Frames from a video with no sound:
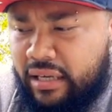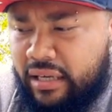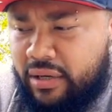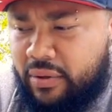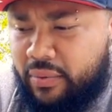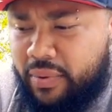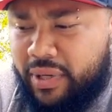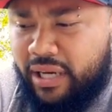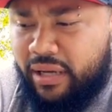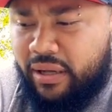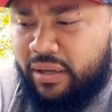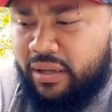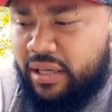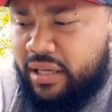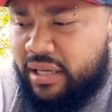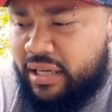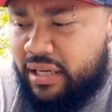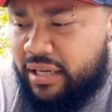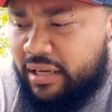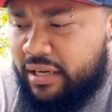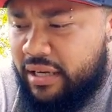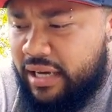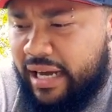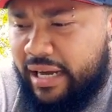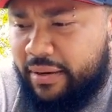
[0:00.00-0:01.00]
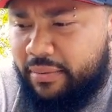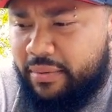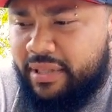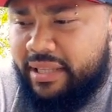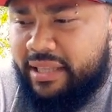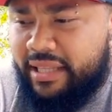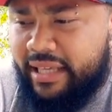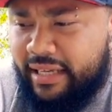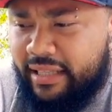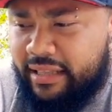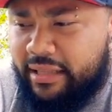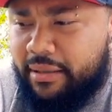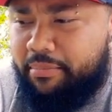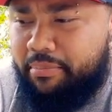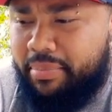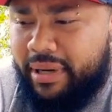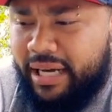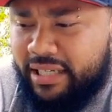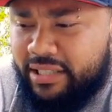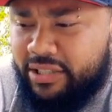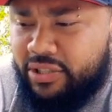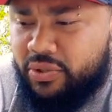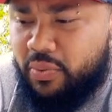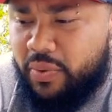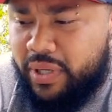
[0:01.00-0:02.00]
Well, I would think the
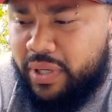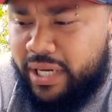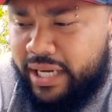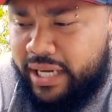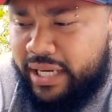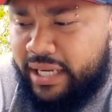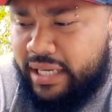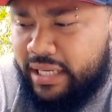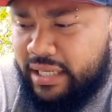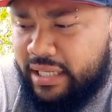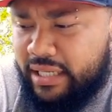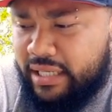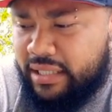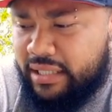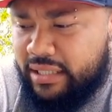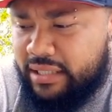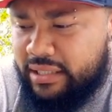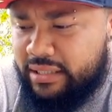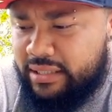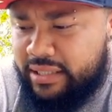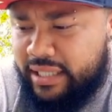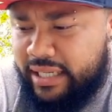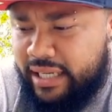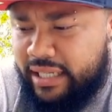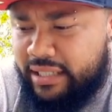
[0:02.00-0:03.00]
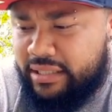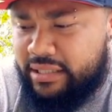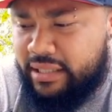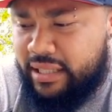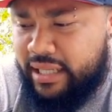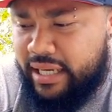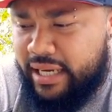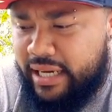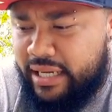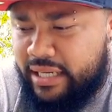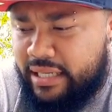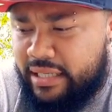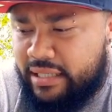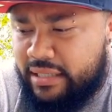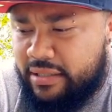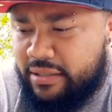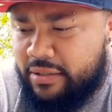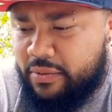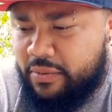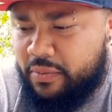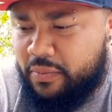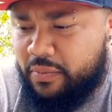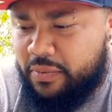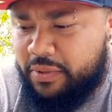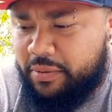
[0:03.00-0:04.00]
best way to answer that
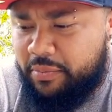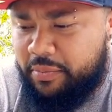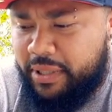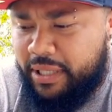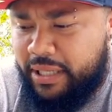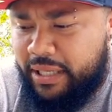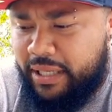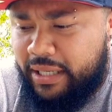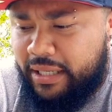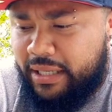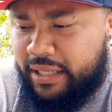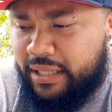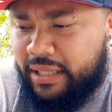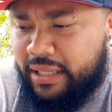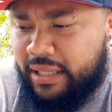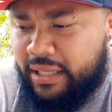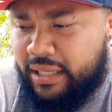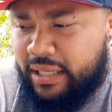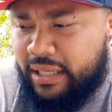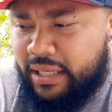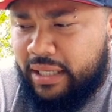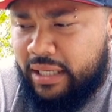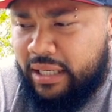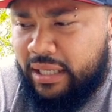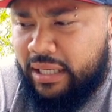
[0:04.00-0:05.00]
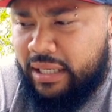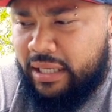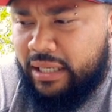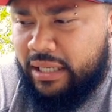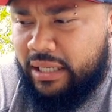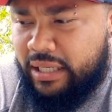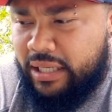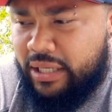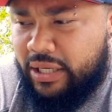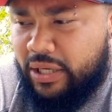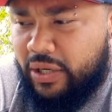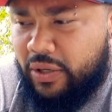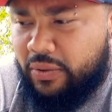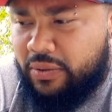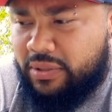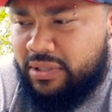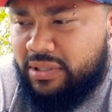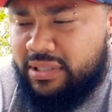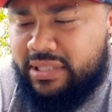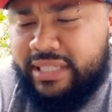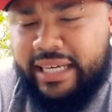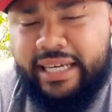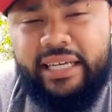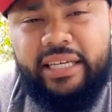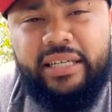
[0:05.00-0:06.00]
would be,
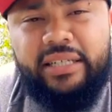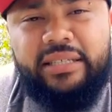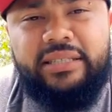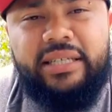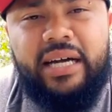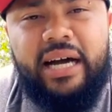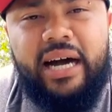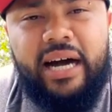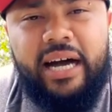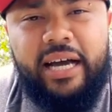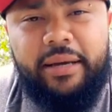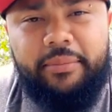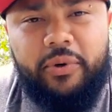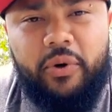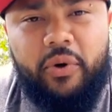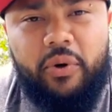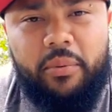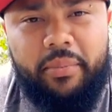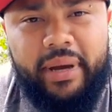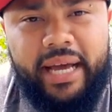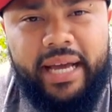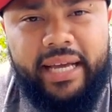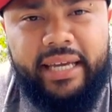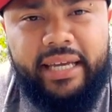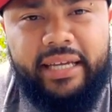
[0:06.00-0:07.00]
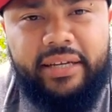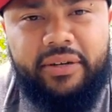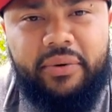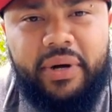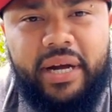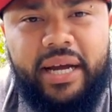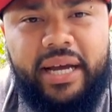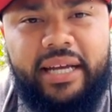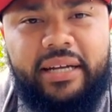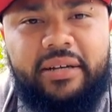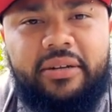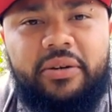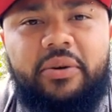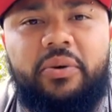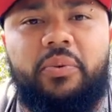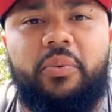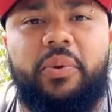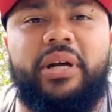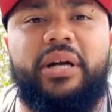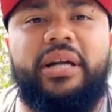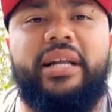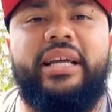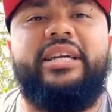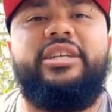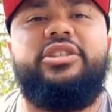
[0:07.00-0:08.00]
take your time going back in, right?
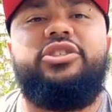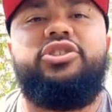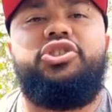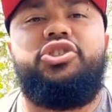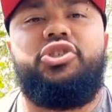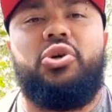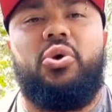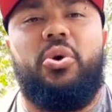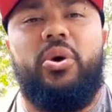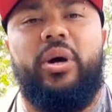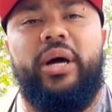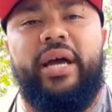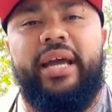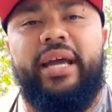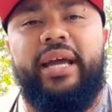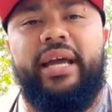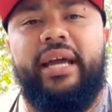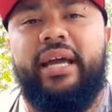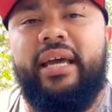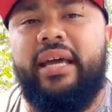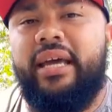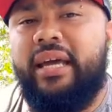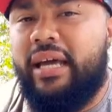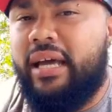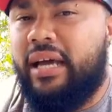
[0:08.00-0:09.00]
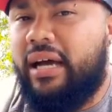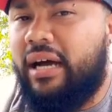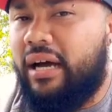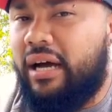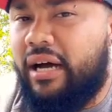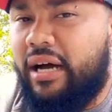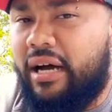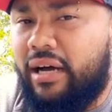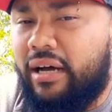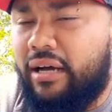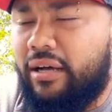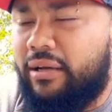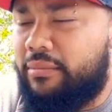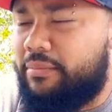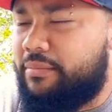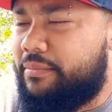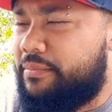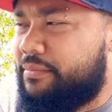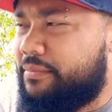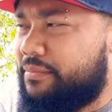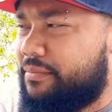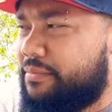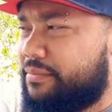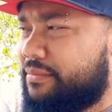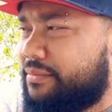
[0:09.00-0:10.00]
We're going to enjoy,
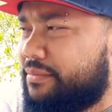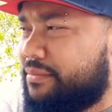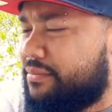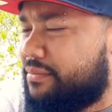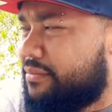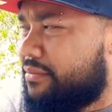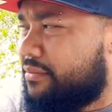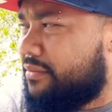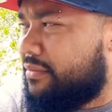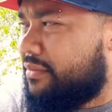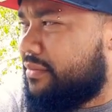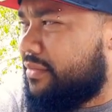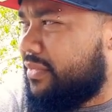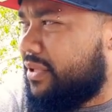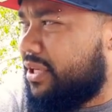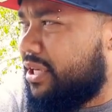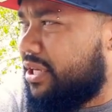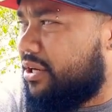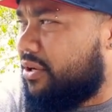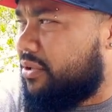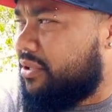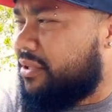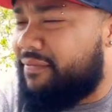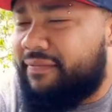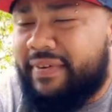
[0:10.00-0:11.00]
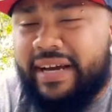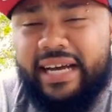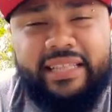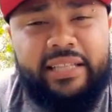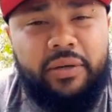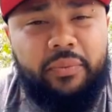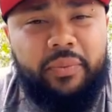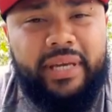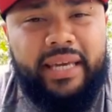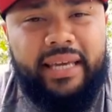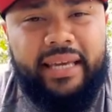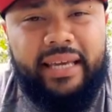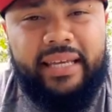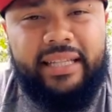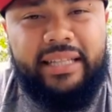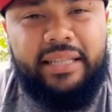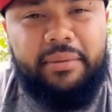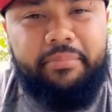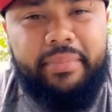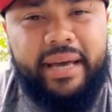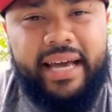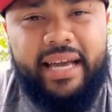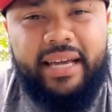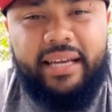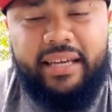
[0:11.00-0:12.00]
the fact that we can get
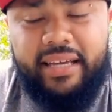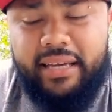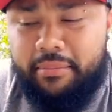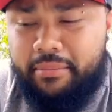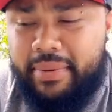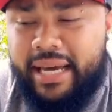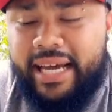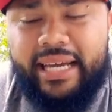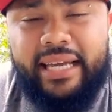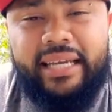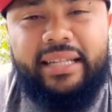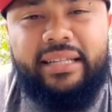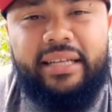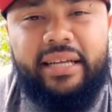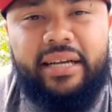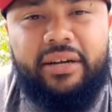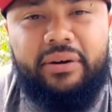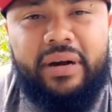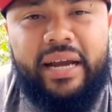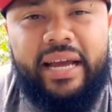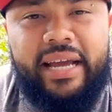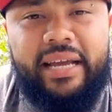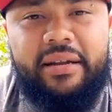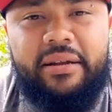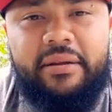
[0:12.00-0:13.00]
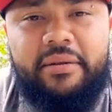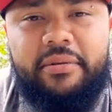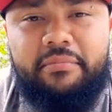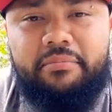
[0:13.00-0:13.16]
back in there, right?